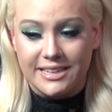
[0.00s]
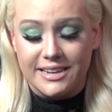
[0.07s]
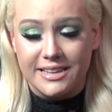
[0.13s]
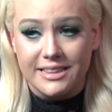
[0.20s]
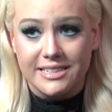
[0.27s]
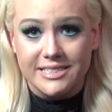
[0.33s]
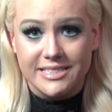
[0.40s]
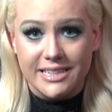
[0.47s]

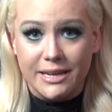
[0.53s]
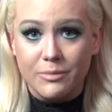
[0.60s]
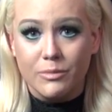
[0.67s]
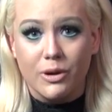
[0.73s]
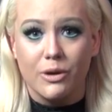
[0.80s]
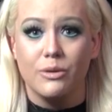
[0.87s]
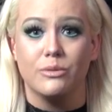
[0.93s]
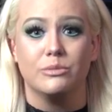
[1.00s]
And the same
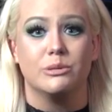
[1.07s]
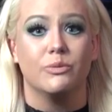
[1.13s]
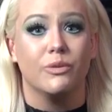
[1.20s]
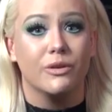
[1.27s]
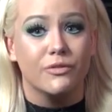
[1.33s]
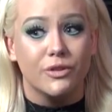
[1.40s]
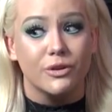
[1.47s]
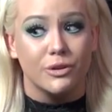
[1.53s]
goes
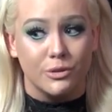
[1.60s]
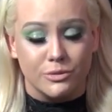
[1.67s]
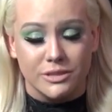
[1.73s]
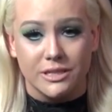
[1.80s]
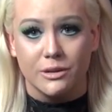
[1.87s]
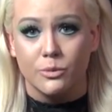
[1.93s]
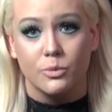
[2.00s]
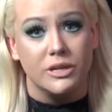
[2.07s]
for if you're
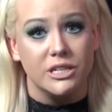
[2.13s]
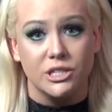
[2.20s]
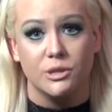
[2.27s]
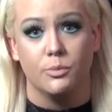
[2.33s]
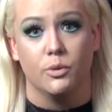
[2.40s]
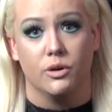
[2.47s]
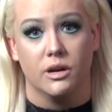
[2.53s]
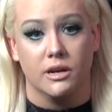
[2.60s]
using a Ouija
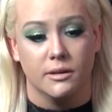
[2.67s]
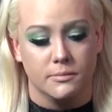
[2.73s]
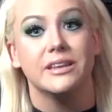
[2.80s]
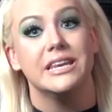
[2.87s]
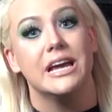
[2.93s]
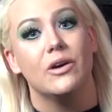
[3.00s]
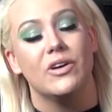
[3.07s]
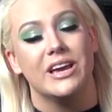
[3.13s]
board.
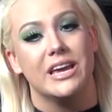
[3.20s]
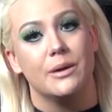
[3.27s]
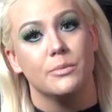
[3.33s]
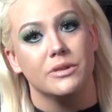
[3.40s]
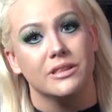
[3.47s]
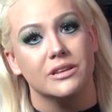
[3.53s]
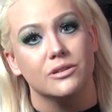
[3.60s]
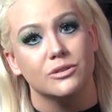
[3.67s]
Now I am
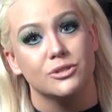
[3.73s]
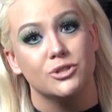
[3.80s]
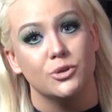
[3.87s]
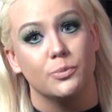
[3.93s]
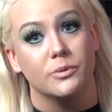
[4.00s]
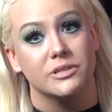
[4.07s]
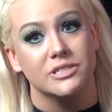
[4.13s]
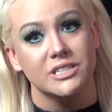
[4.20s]
a little
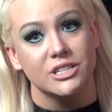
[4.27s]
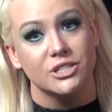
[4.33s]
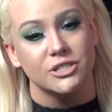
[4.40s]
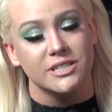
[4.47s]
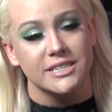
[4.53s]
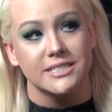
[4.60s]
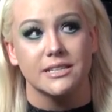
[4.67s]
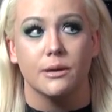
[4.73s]

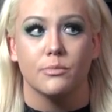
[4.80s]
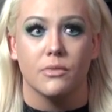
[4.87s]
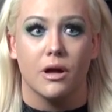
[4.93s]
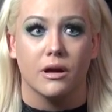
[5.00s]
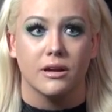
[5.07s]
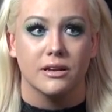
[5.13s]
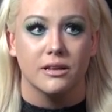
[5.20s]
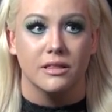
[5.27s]
superstitious, I'm
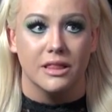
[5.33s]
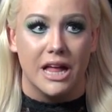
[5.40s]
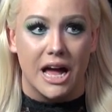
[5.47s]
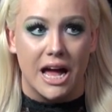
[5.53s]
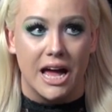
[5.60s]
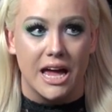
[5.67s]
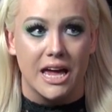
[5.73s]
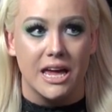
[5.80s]
not gonna
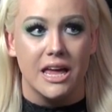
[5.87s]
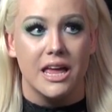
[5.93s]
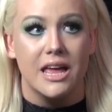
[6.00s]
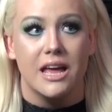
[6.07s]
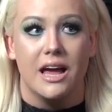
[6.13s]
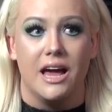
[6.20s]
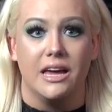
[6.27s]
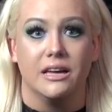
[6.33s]
lie.
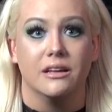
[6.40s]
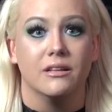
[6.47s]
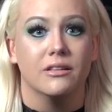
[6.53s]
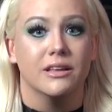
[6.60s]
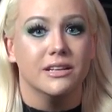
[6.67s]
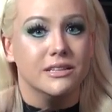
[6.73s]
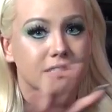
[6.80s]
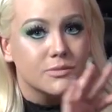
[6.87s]
I
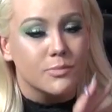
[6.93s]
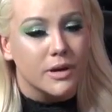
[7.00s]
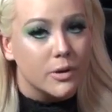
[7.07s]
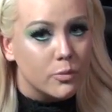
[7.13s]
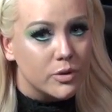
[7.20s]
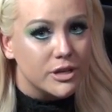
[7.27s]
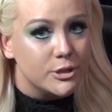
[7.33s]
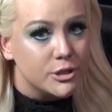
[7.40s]
cleanse my
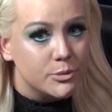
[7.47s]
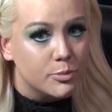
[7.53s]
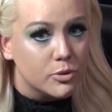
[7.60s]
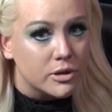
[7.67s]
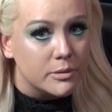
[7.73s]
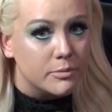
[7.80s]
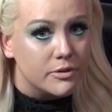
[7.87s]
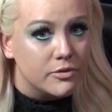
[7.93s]
Ouija
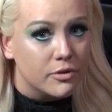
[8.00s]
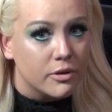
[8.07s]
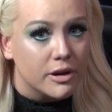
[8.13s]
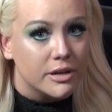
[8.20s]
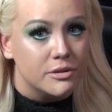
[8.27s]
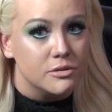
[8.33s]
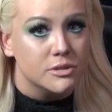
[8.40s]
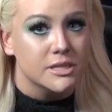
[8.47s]
board before
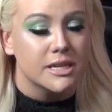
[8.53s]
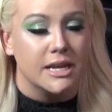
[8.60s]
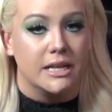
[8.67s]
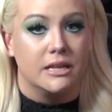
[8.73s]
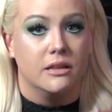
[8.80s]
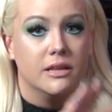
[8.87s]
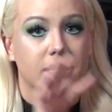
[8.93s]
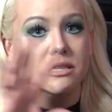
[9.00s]
I use it. I
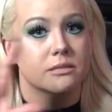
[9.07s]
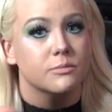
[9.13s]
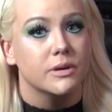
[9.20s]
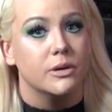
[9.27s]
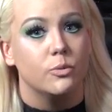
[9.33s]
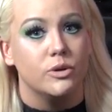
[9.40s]
cleanse my